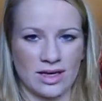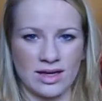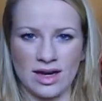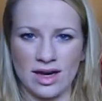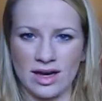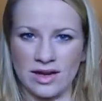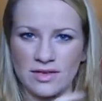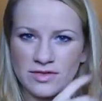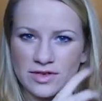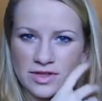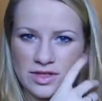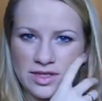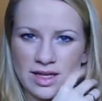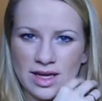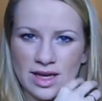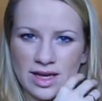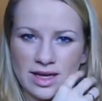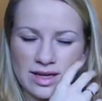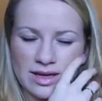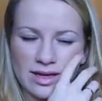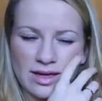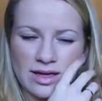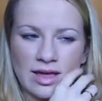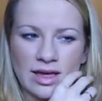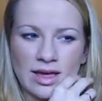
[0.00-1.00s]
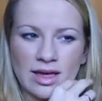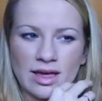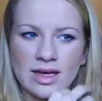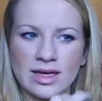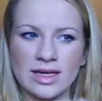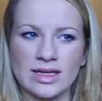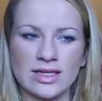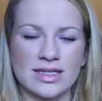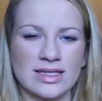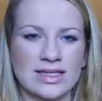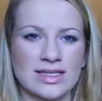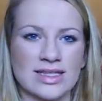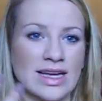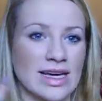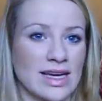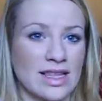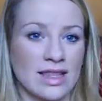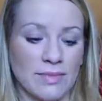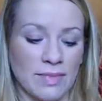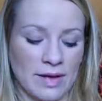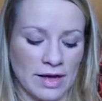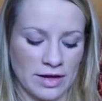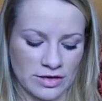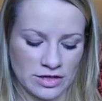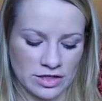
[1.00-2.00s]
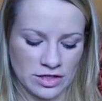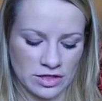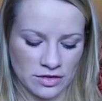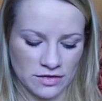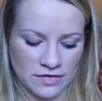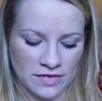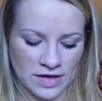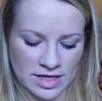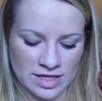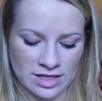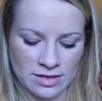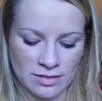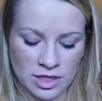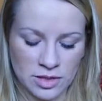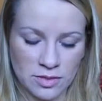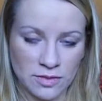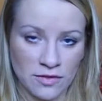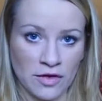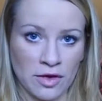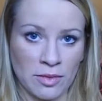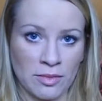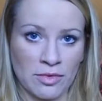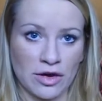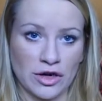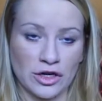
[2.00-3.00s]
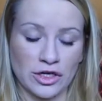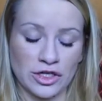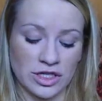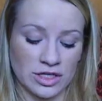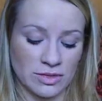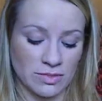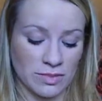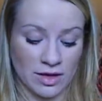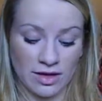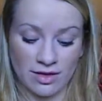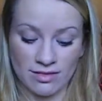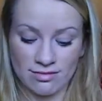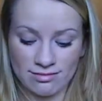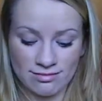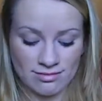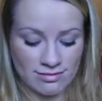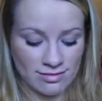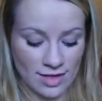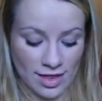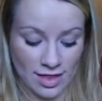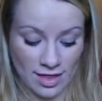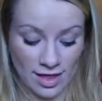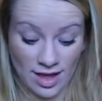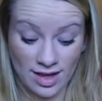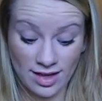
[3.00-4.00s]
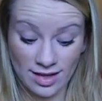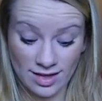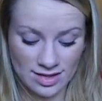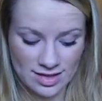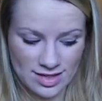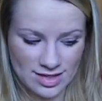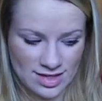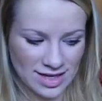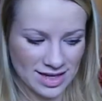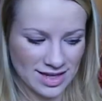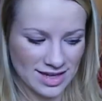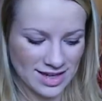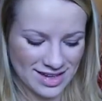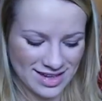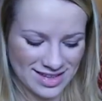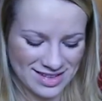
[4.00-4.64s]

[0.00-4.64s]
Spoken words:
They kind of just like stick the powder to your face. I much prefer brushes, but thanks.